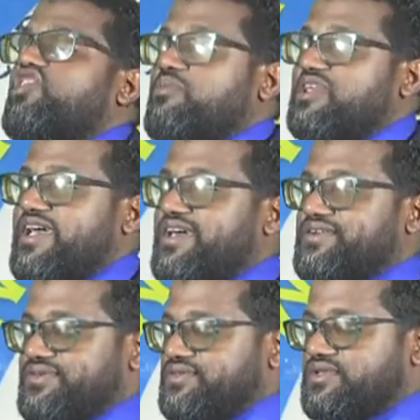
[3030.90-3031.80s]
me I
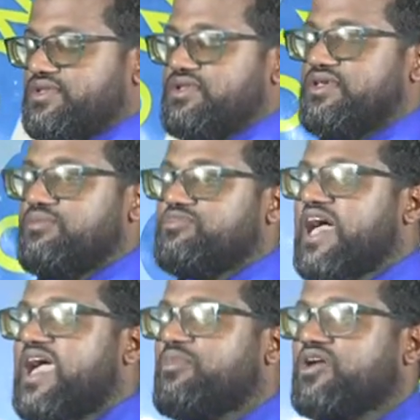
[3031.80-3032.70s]
know. Him
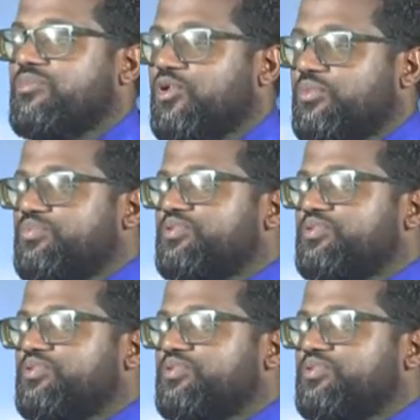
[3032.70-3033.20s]
tie a wrap up